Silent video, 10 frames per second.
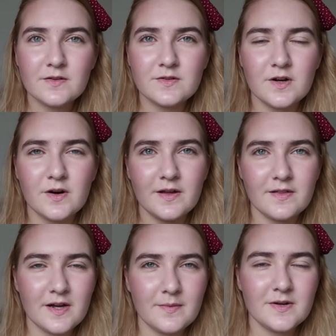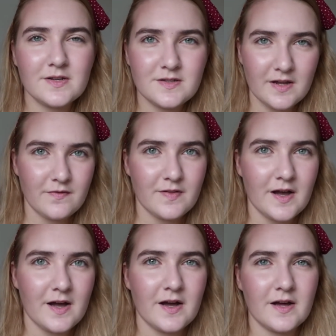So I think I'm going to save
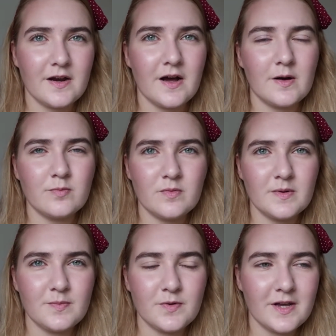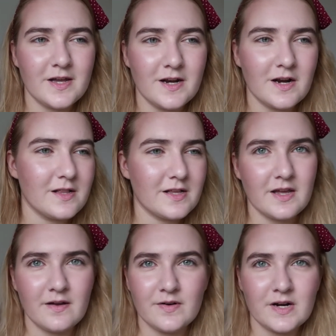that, and I'll probably put it in a little
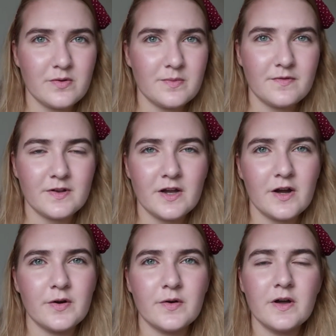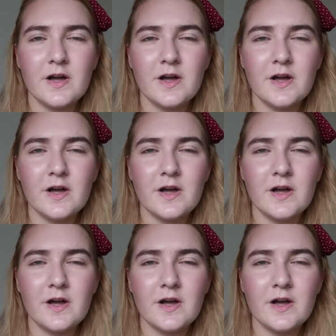get ready with me video